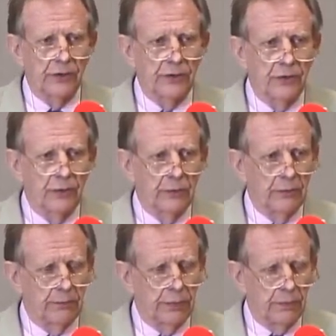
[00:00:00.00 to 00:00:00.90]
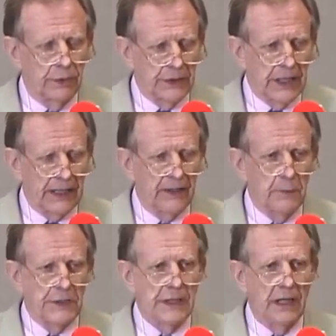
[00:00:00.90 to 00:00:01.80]
to protect
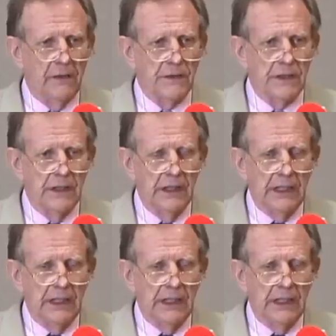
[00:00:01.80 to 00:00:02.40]
themselves.